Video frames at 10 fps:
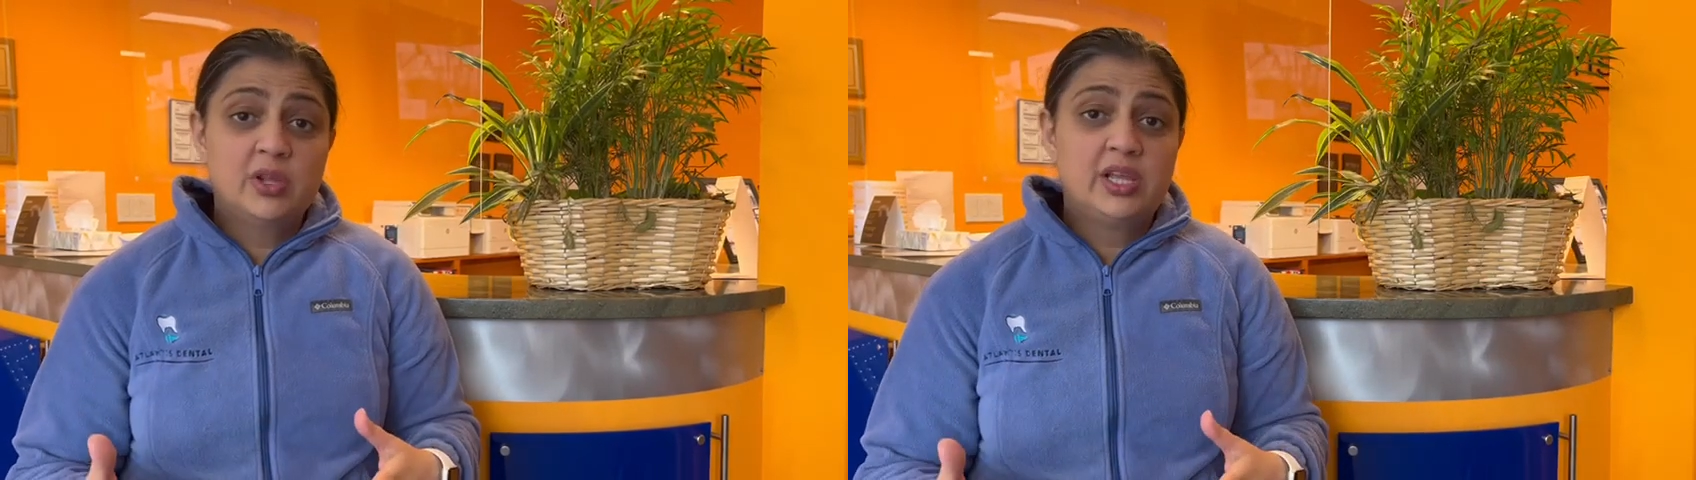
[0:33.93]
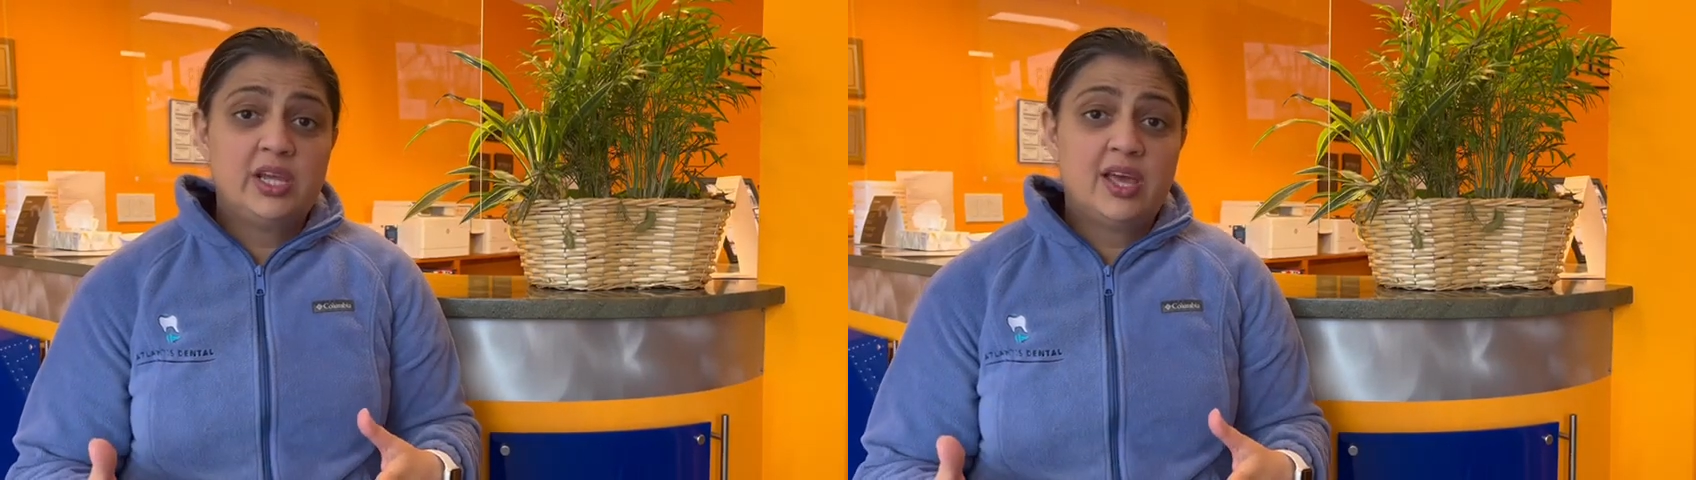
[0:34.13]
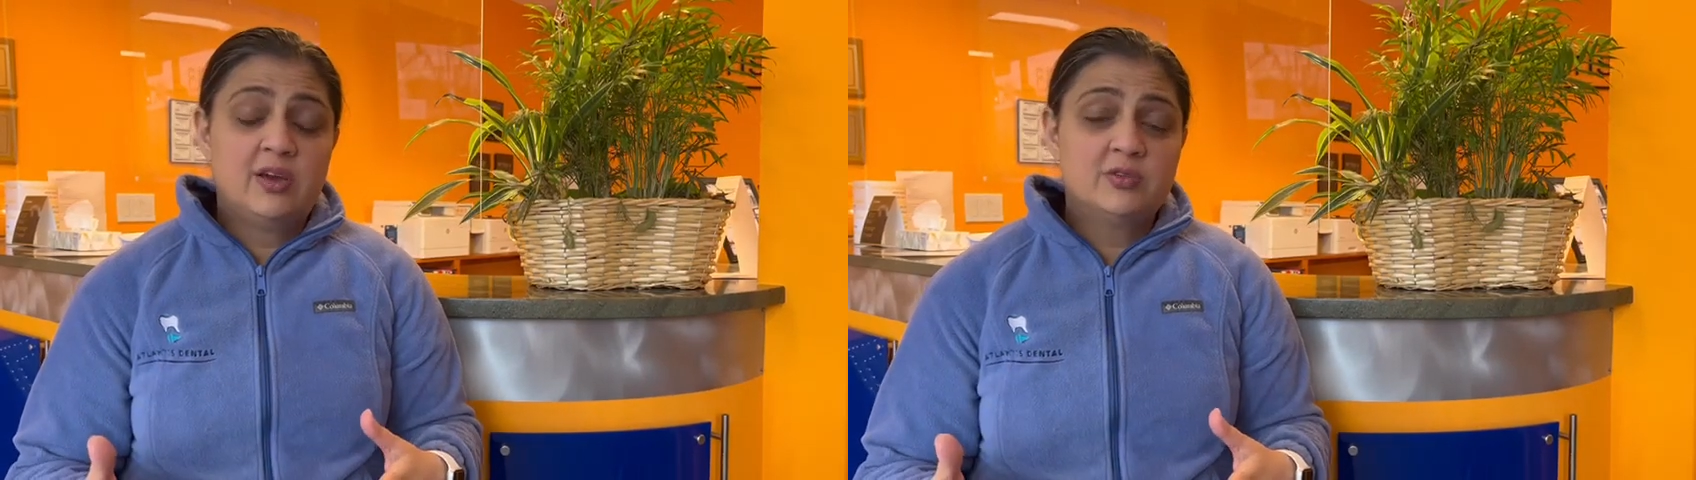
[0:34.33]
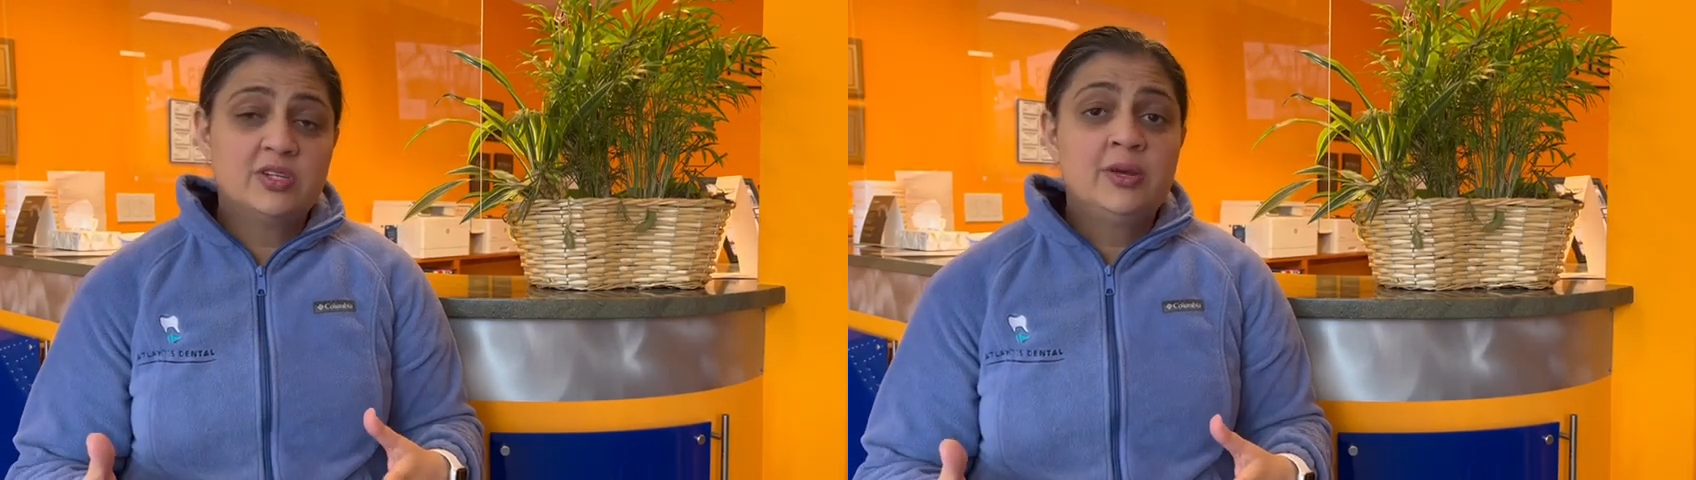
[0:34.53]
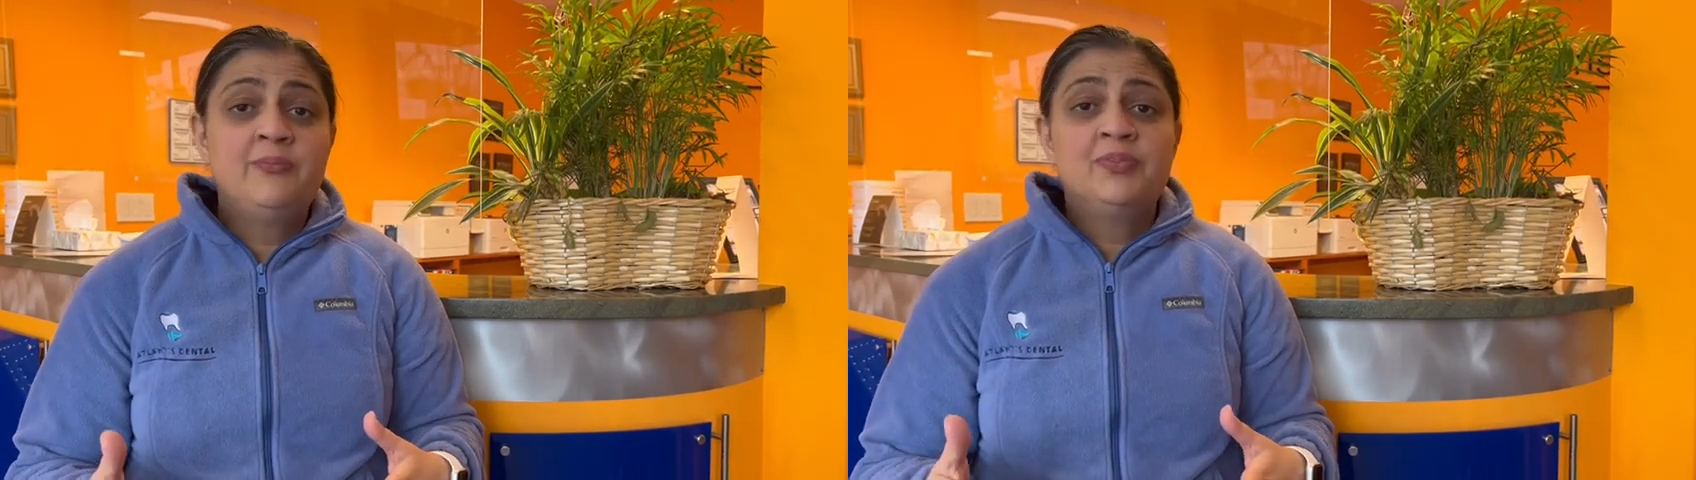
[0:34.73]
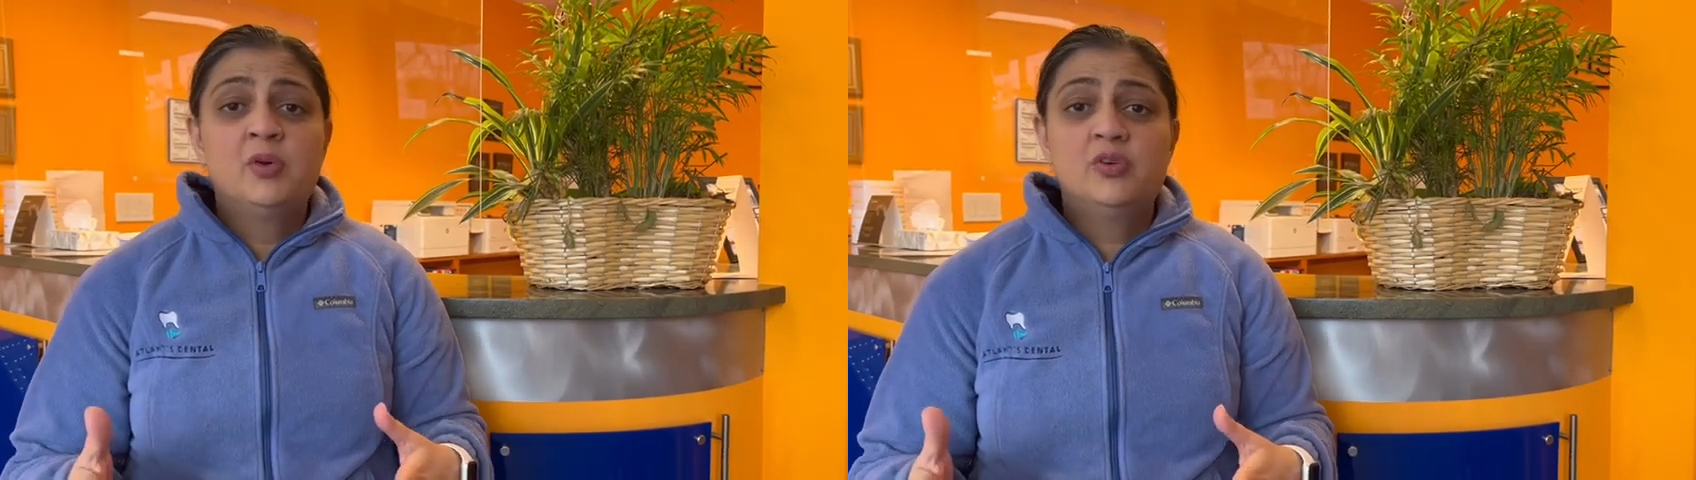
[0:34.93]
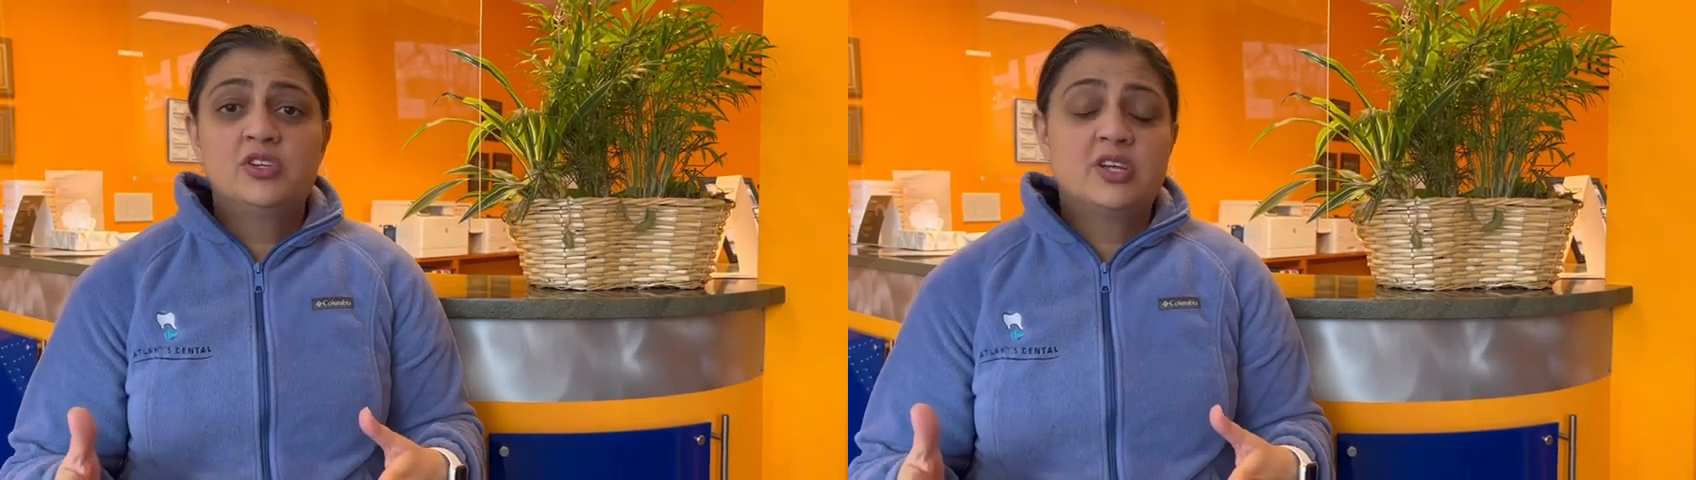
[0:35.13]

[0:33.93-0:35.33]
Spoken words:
clean out, which